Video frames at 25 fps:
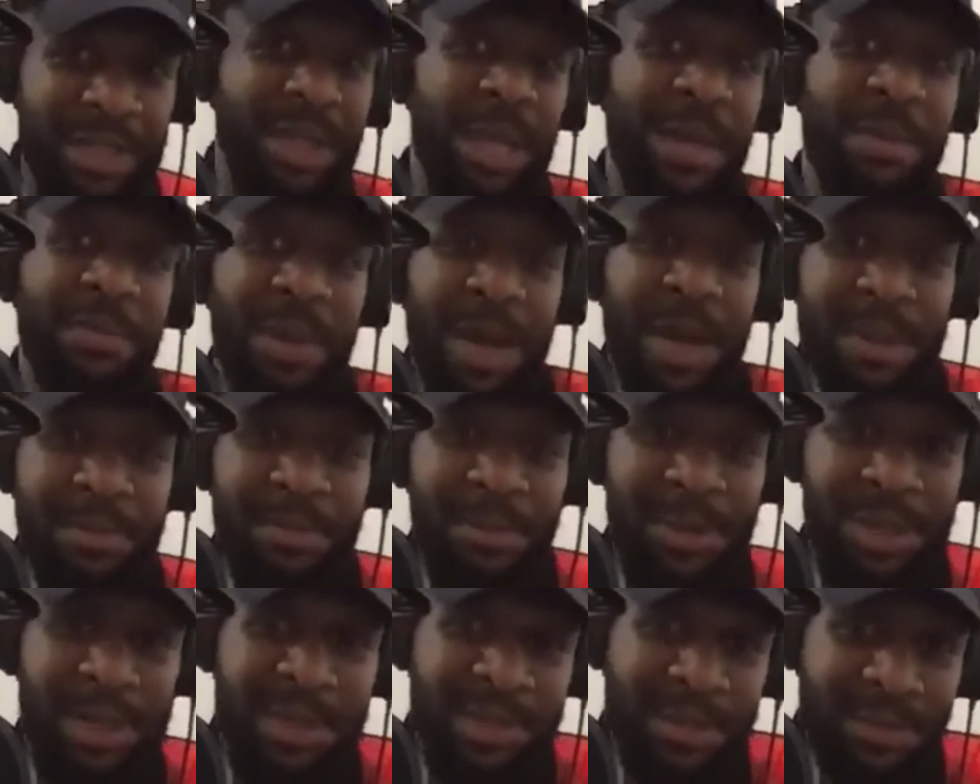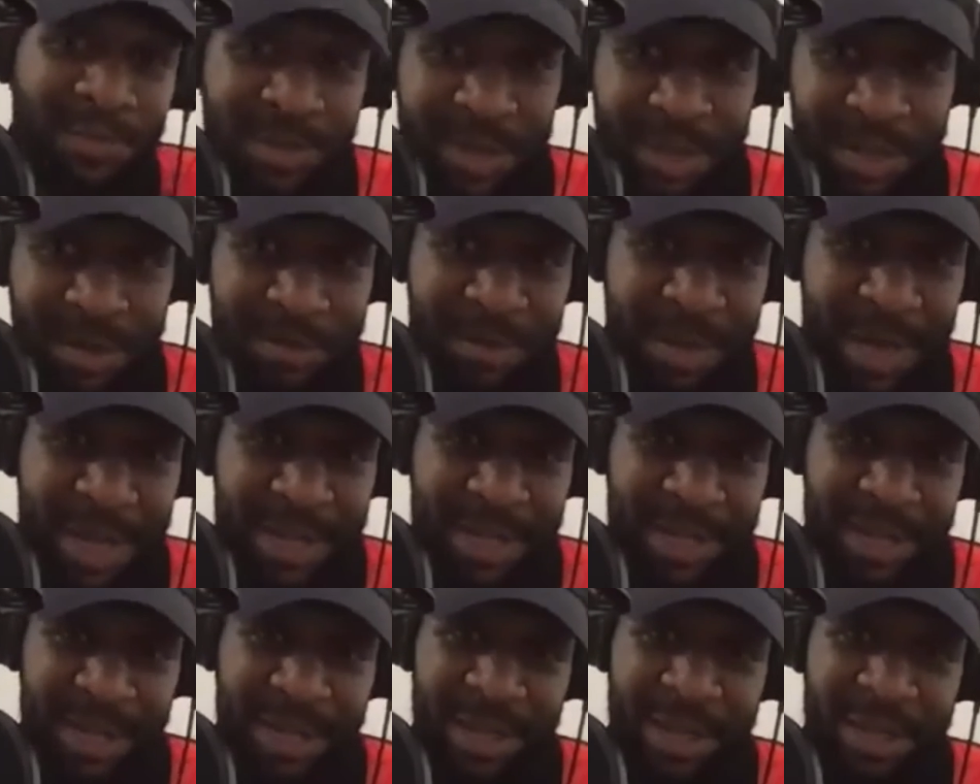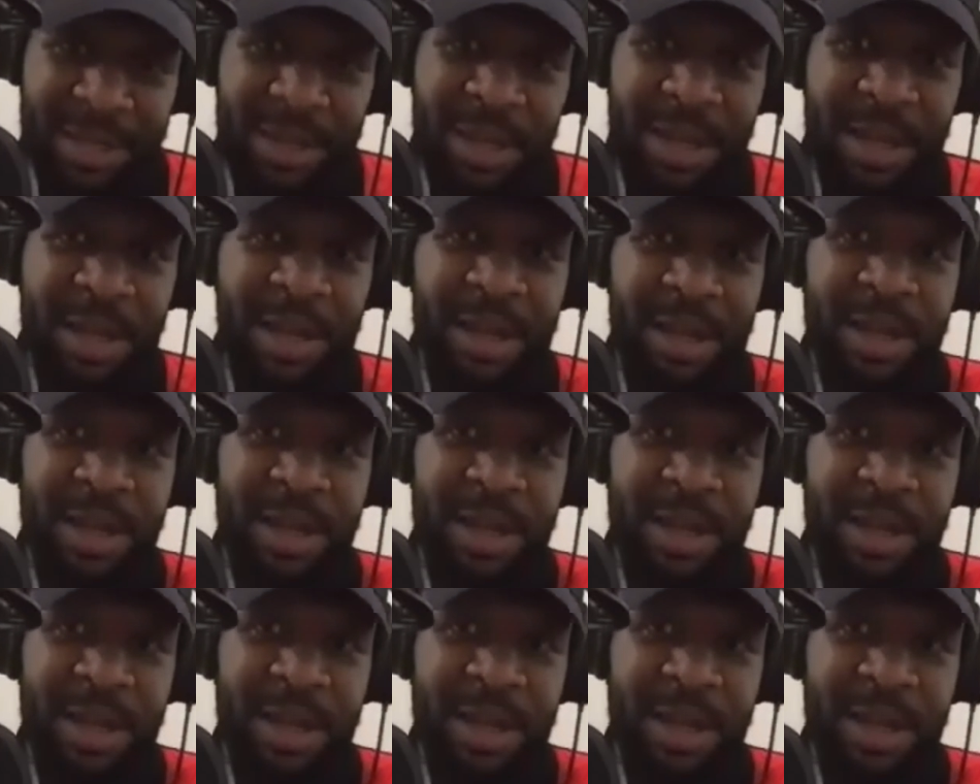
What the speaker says: They might bring JaVale back in.